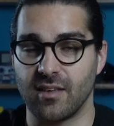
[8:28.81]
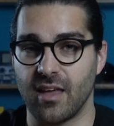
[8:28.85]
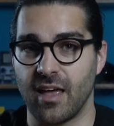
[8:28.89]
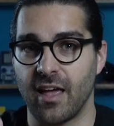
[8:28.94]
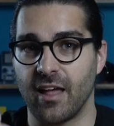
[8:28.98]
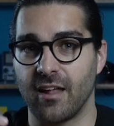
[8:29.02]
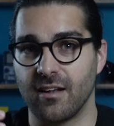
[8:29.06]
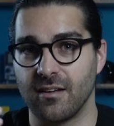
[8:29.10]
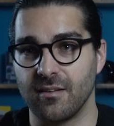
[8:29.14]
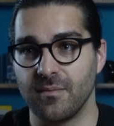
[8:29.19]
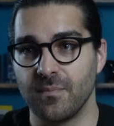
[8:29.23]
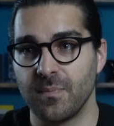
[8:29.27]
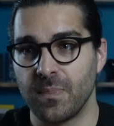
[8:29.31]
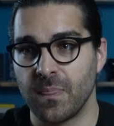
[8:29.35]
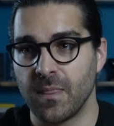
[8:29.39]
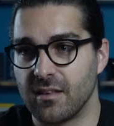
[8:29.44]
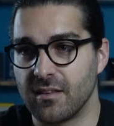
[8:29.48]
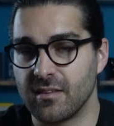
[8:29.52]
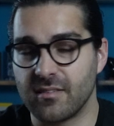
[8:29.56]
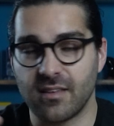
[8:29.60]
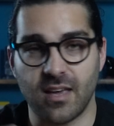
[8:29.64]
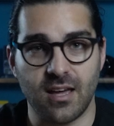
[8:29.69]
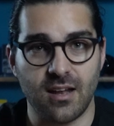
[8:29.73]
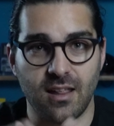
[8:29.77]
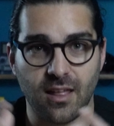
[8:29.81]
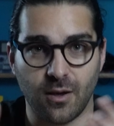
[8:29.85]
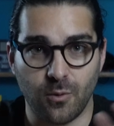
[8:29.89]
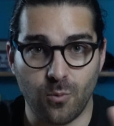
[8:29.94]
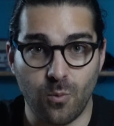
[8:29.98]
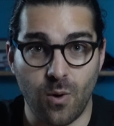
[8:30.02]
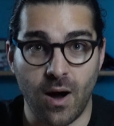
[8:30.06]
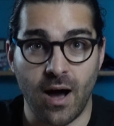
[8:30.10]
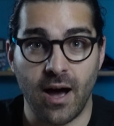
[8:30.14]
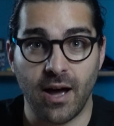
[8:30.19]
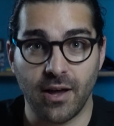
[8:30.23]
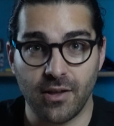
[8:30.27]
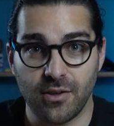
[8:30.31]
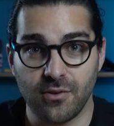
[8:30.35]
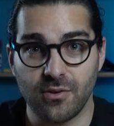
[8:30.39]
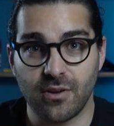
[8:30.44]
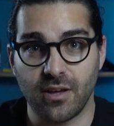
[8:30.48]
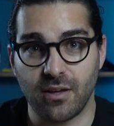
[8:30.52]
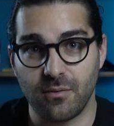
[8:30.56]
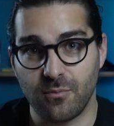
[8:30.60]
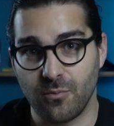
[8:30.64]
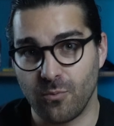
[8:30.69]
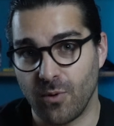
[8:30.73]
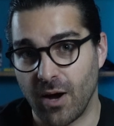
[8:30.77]
And this is kind of like
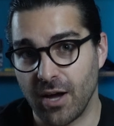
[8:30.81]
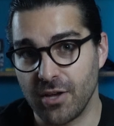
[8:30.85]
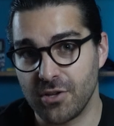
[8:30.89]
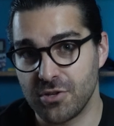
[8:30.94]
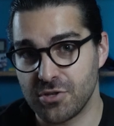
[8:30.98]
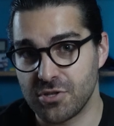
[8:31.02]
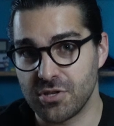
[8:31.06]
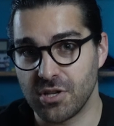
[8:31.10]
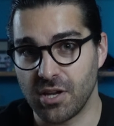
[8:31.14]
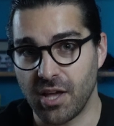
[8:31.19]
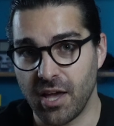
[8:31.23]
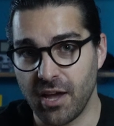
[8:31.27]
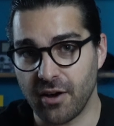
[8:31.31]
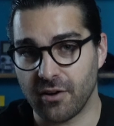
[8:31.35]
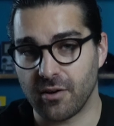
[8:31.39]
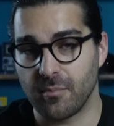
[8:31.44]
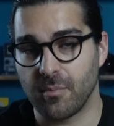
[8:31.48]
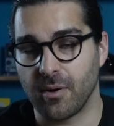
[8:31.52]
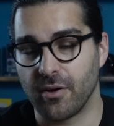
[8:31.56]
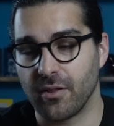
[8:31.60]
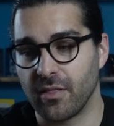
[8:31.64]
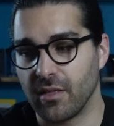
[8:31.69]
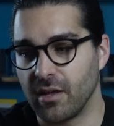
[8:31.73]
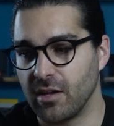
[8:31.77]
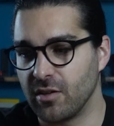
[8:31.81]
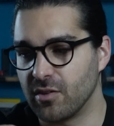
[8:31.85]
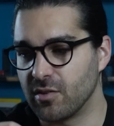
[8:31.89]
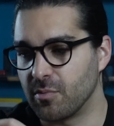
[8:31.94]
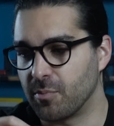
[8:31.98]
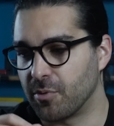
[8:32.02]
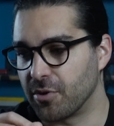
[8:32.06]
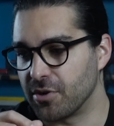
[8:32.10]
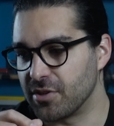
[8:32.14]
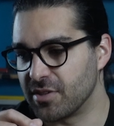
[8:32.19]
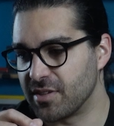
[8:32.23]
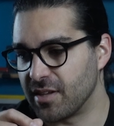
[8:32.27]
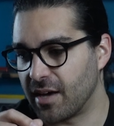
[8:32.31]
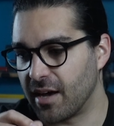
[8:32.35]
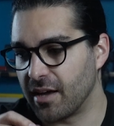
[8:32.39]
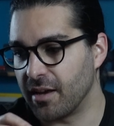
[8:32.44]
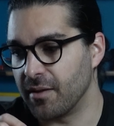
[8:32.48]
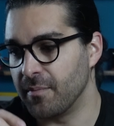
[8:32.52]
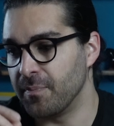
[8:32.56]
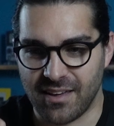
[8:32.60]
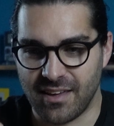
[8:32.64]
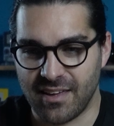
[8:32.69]
why you should care about the esports side.